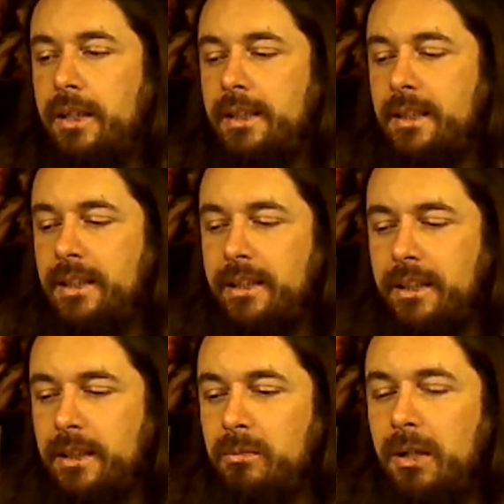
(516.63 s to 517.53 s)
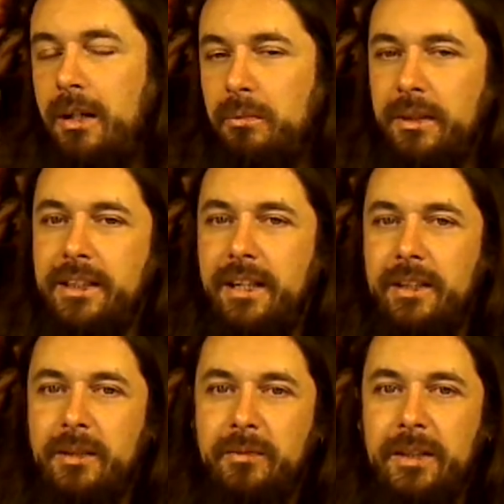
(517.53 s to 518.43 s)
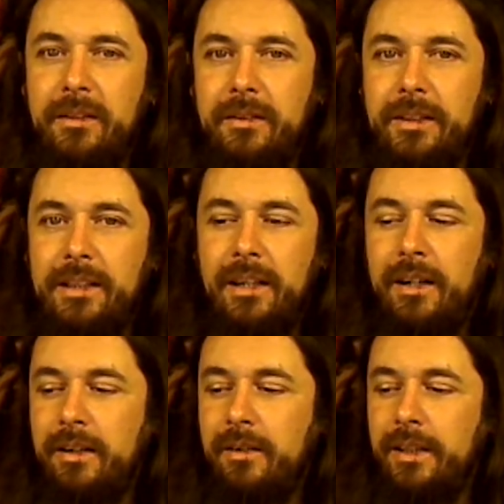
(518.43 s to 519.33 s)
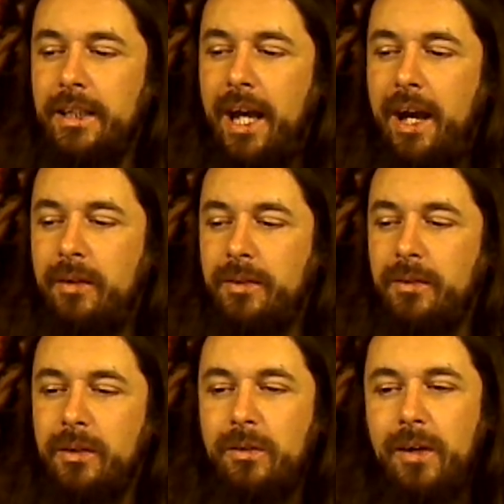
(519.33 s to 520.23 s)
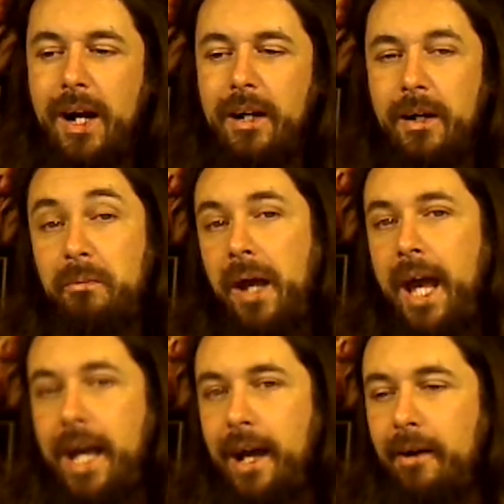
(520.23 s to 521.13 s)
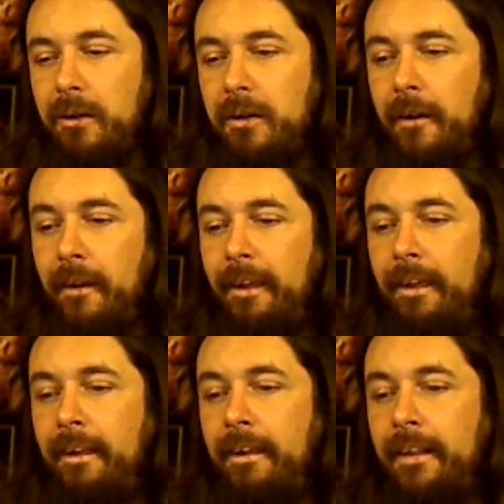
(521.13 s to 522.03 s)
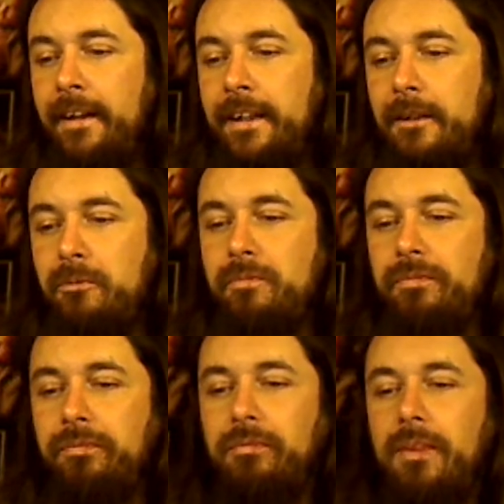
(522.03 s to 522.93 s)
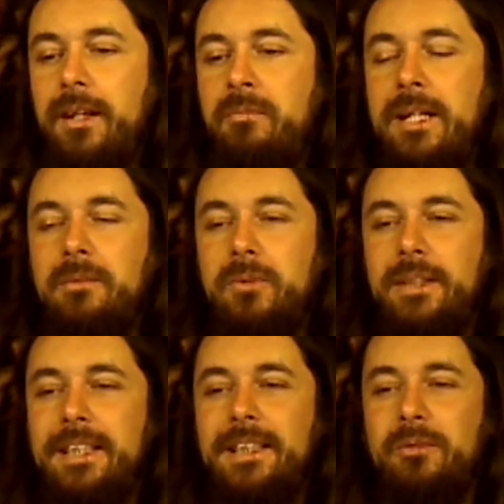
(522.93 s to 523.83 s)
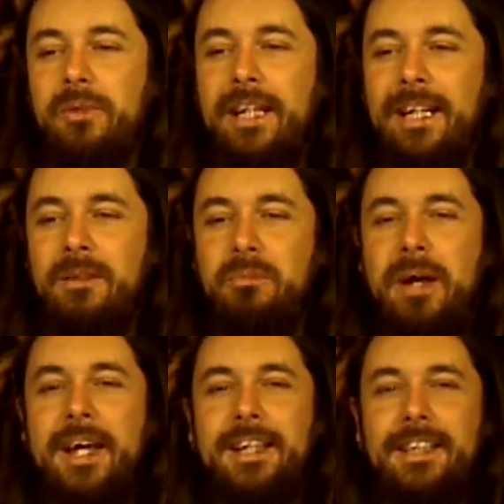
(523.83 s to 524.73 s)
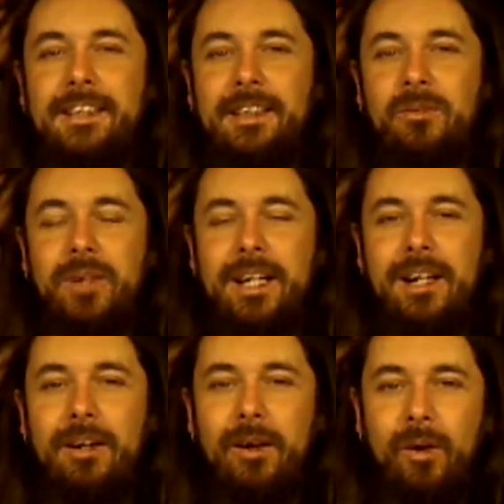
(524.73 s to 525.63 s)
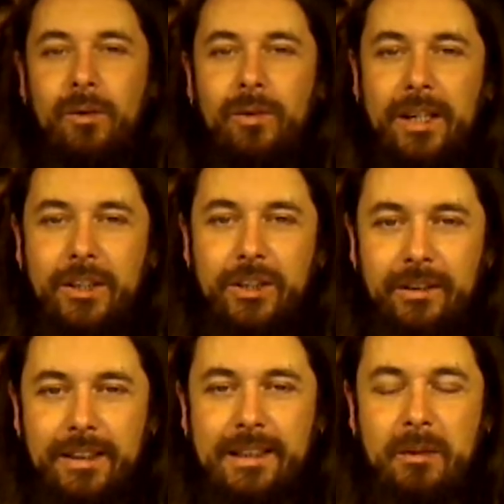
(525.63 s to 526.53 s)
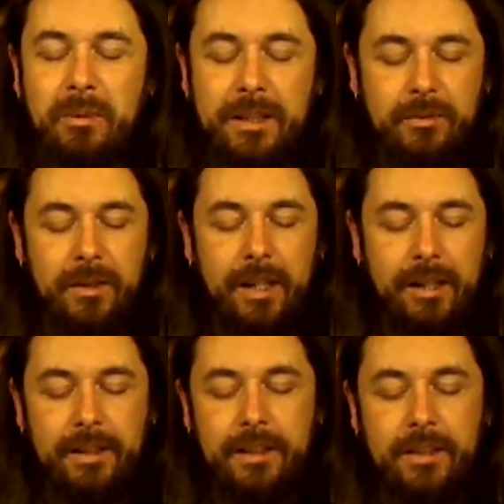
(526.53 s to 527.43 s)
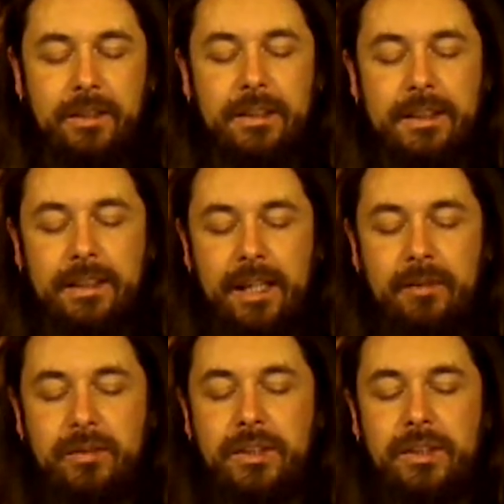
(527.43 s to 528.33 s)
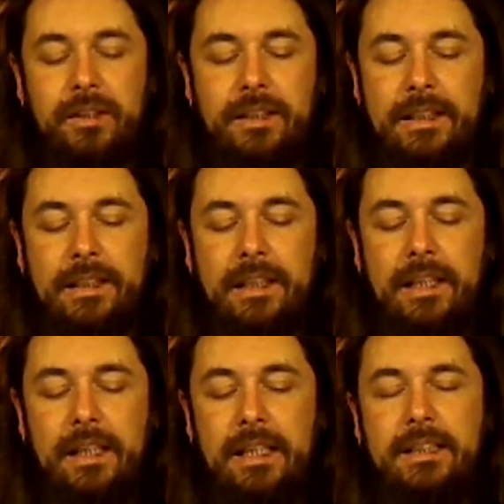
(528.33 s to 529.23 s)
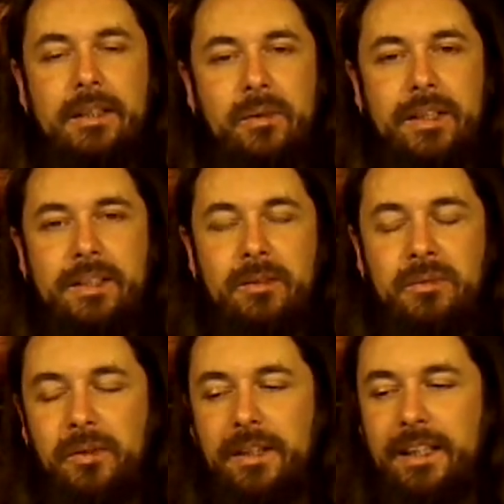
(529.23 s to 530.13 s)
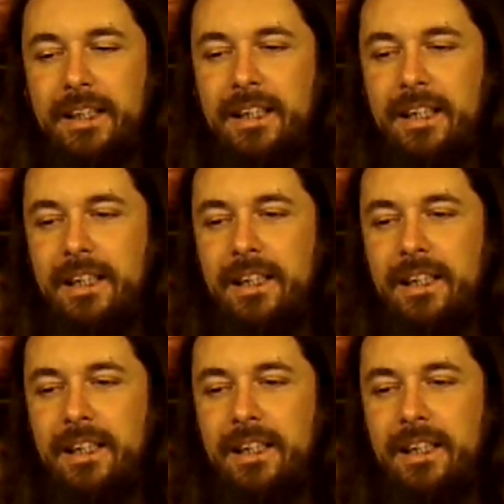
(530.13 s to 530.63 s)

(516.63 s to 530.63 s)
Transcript: such a small percentage of those are going to have to require a payout. Like, it makes more sense if we independently ran our own insurance companies for health insurance and life insurance and, and so on and so forth. Like,